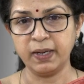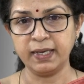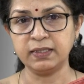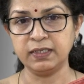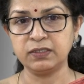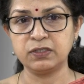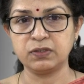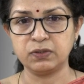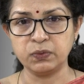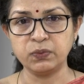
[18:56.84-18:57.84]
by
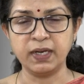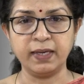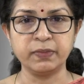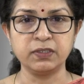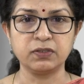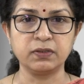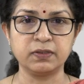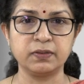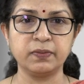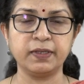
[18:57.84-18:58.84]
these two
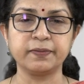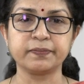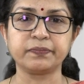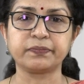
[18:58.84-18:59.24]
dimensions. Okay.